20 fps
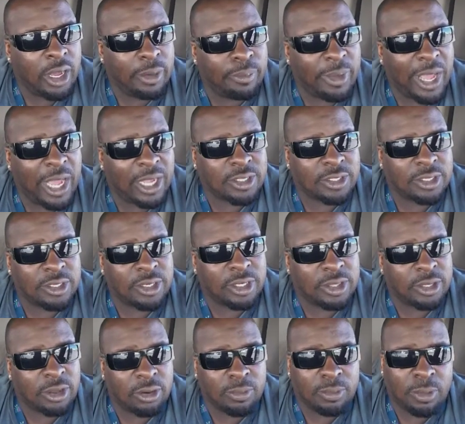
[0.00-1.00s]
back to the
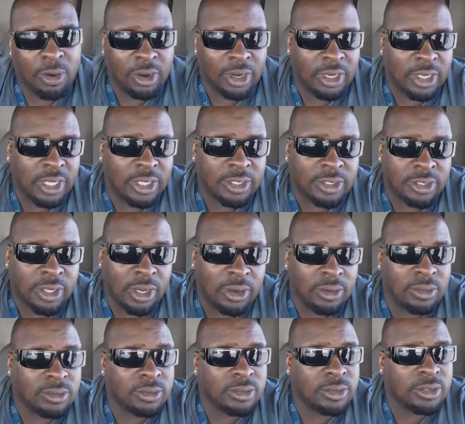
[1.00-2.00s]
third party lease.
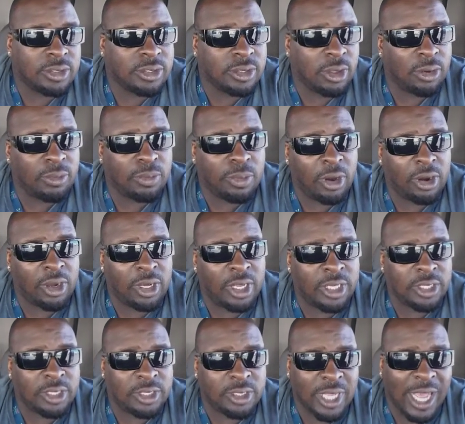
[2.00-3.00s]
Those third party
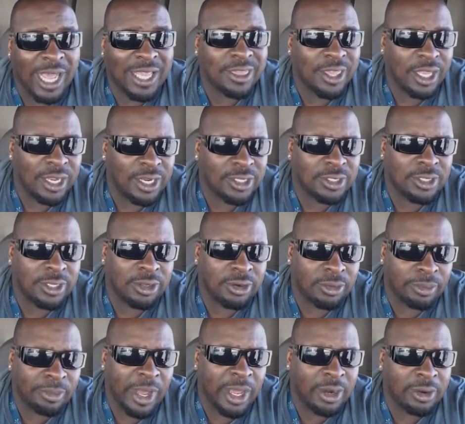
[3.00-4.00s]
leases, I think, is a
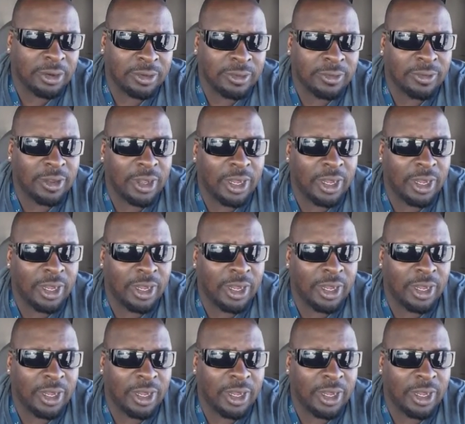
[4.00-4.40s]
little better